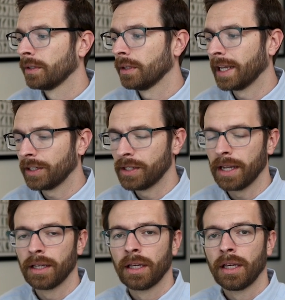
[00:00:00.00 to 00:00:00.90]
Like I
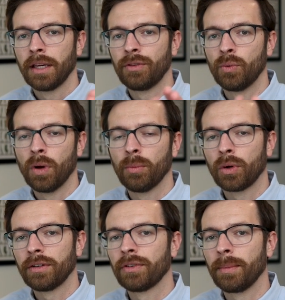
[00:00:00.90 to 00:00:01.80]
said, if you want
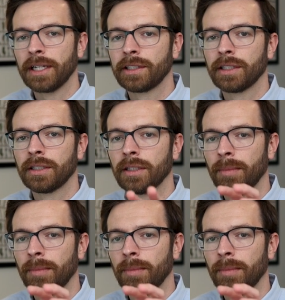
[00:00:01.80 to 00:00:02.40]
more information